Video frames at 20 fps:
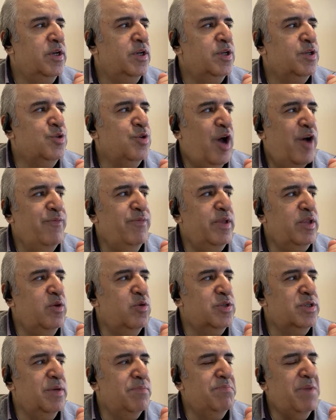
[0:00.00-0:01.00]
So I've been
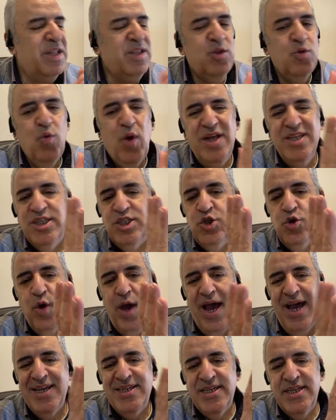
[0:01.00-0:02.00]
using, but once you
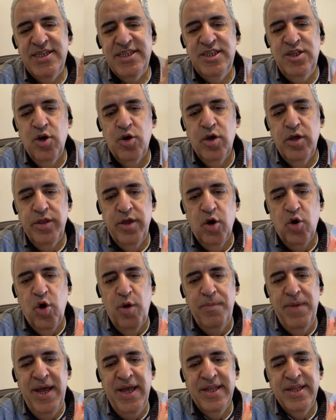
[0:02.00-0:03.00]
access the
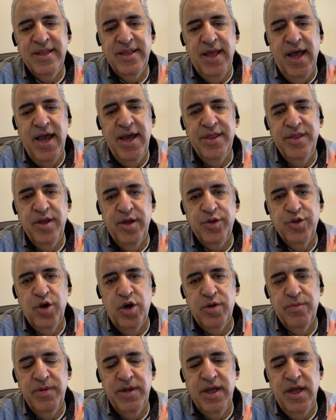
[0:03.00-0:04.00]
command line, the
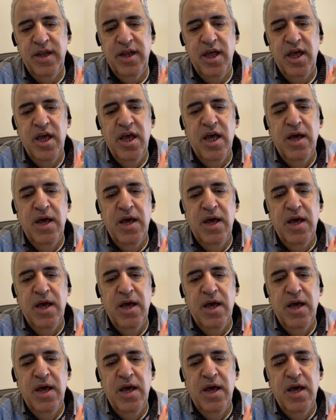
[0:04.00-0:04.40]
terminal,